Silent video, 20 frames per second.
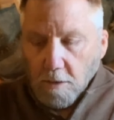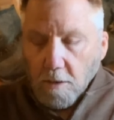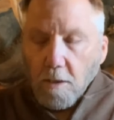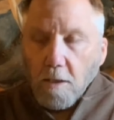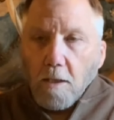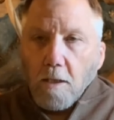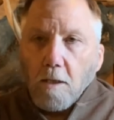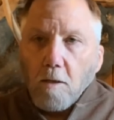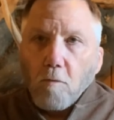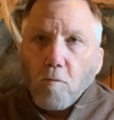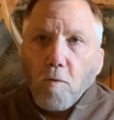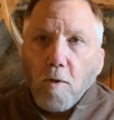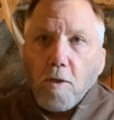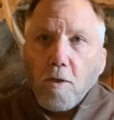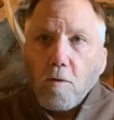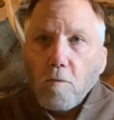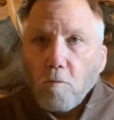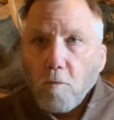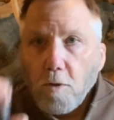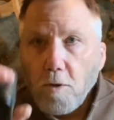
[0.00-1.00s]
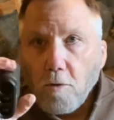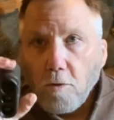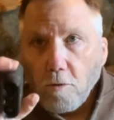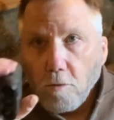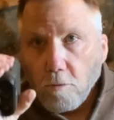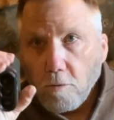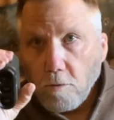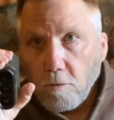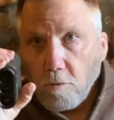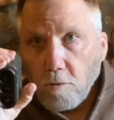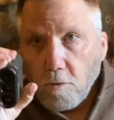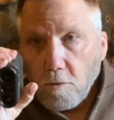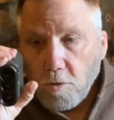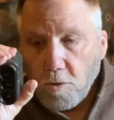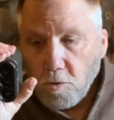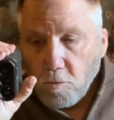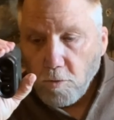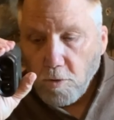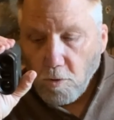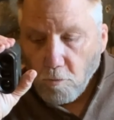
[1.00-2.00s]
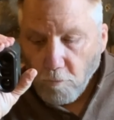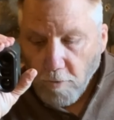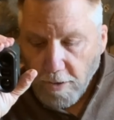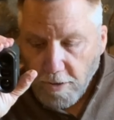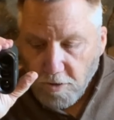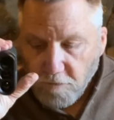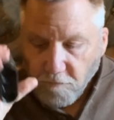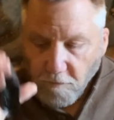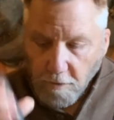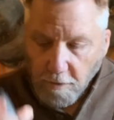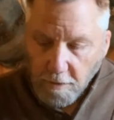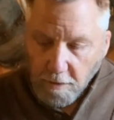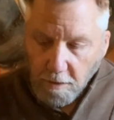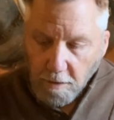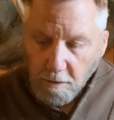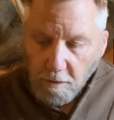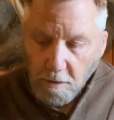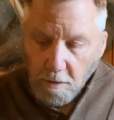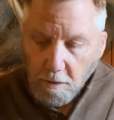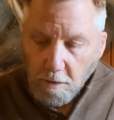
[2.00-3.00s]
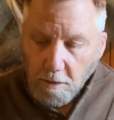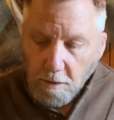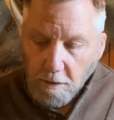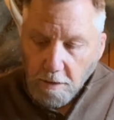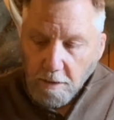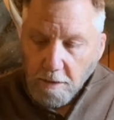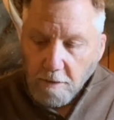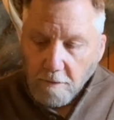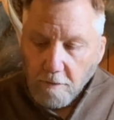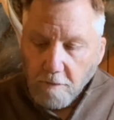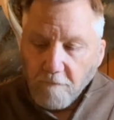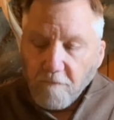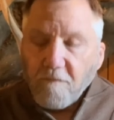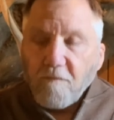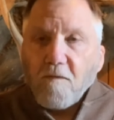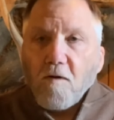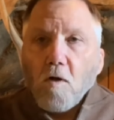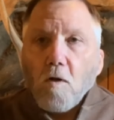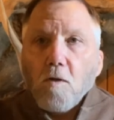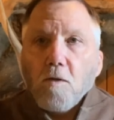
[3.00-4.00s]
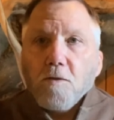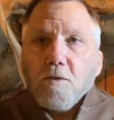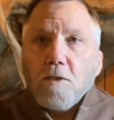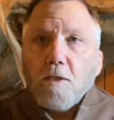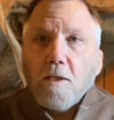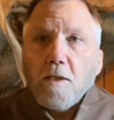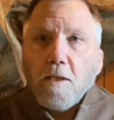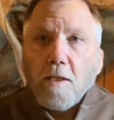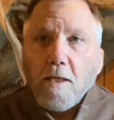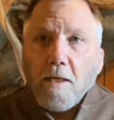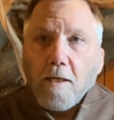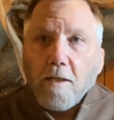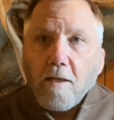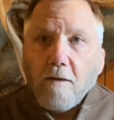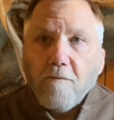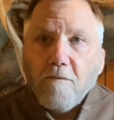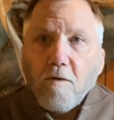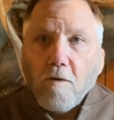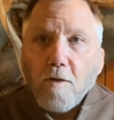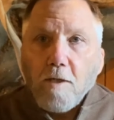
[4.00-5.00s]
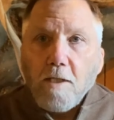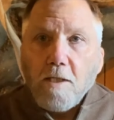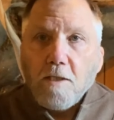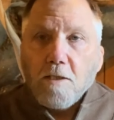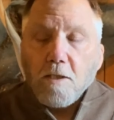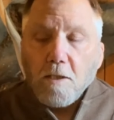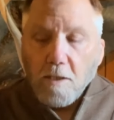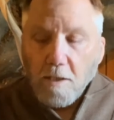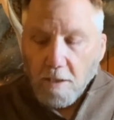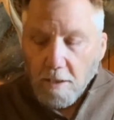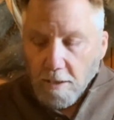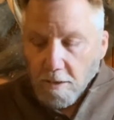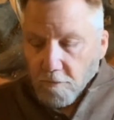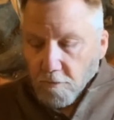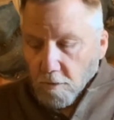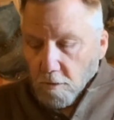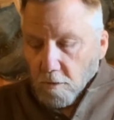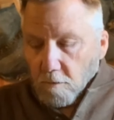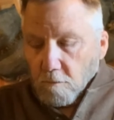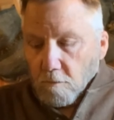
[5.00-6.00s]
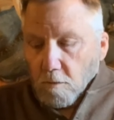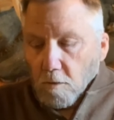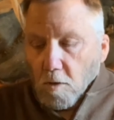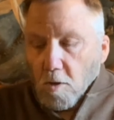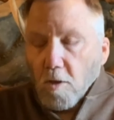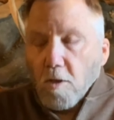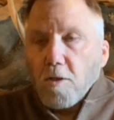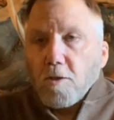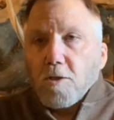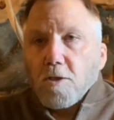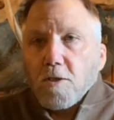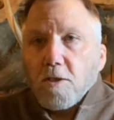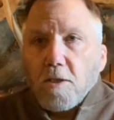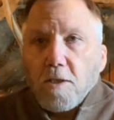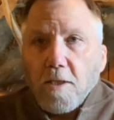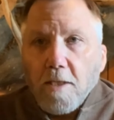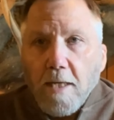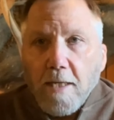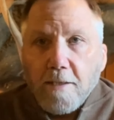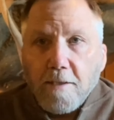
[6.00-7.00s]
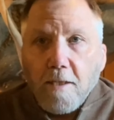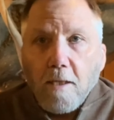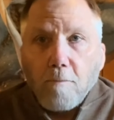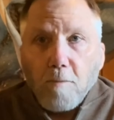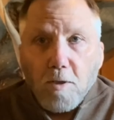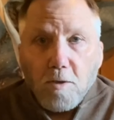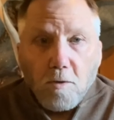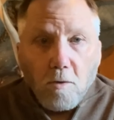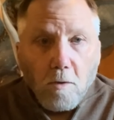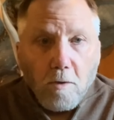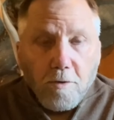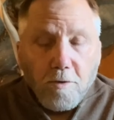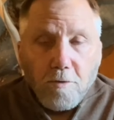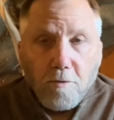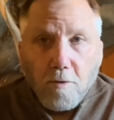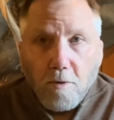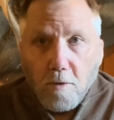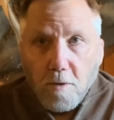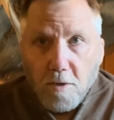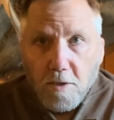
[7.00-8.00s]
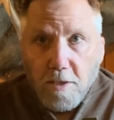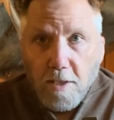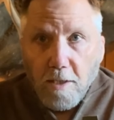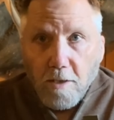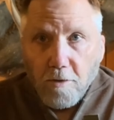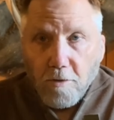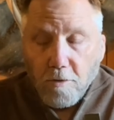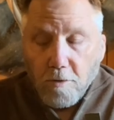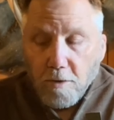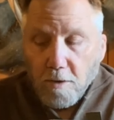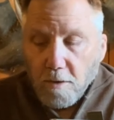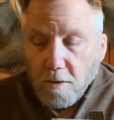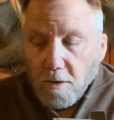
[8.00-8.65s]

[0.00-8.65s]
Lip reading: when you're doing your range finding, it falls in and out of that very easily, and the large is not that much larger than the standard.